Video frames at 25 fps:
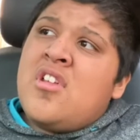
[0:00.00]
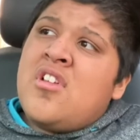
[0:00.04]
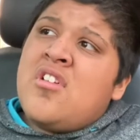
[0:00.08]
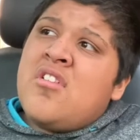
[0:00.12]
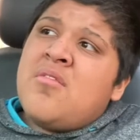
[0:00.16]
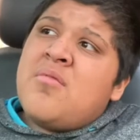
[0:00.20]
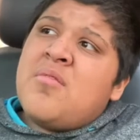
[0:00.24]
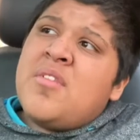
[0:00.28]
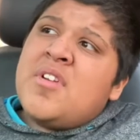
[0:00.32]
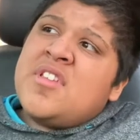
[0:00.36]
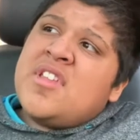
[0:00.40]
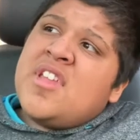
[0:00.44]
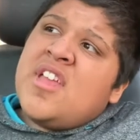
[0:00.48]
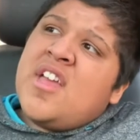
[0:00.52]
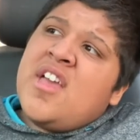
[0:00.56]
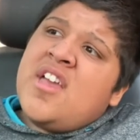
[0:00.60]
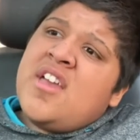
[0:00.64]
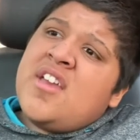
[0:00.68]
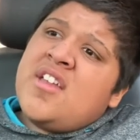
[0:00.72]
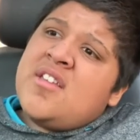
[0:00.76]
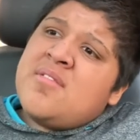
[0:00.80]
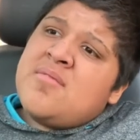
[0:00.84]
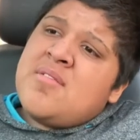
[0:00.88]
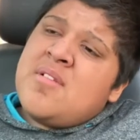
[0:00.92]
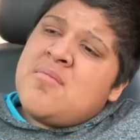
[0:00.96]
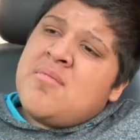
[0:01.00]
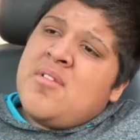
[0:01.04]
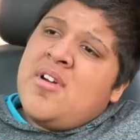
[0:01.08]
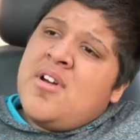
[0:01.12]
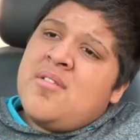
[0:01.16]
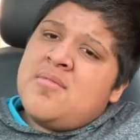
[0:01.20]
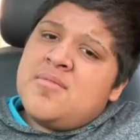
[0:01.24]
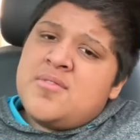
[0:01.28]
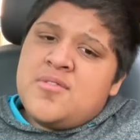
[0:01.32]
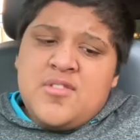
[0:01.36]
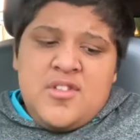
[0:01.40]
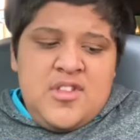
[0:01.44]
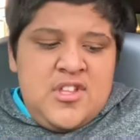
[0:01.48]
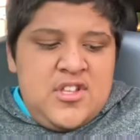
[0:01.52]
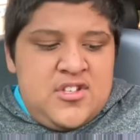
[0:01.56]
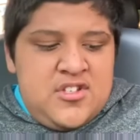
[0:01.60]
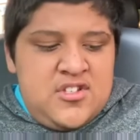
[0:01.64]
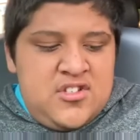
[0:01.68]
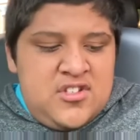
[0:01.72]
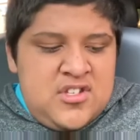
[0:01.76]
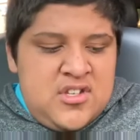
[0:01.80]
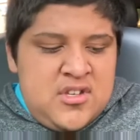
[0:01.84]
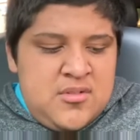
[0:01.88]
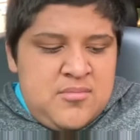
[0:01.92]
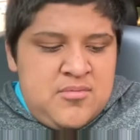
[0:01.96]
my dad and my mom's
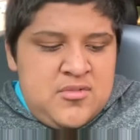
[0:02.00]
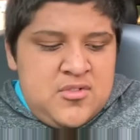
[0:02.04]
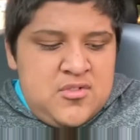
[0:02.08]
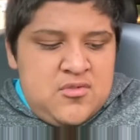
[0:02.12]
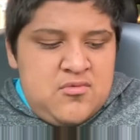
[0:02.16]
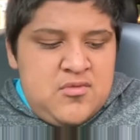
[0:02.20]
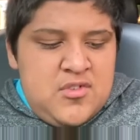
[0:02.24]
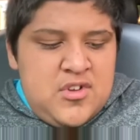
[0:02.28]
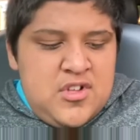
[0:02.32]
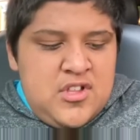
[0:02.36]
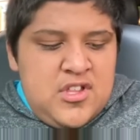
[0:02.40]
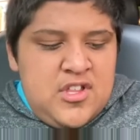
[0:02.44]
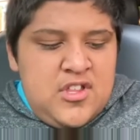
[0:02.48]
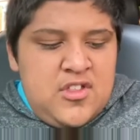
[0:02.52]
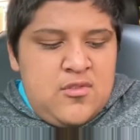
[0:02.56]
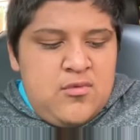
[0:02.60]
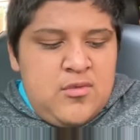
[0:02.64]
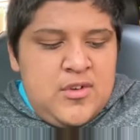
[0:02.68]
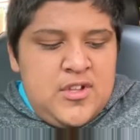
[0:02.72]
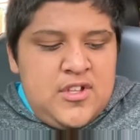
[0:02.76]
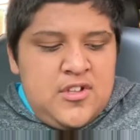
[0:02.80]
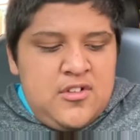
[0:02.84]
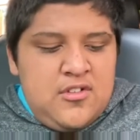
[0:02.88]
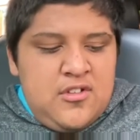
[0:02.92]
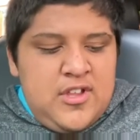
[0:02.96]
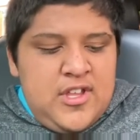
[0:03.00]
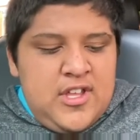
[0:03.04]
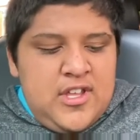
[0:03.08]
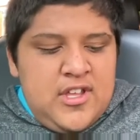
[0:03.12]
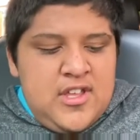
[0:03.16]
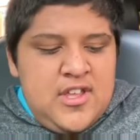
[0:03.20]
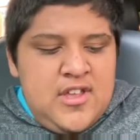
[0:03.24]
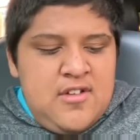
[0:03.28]
relationship was really dwindling.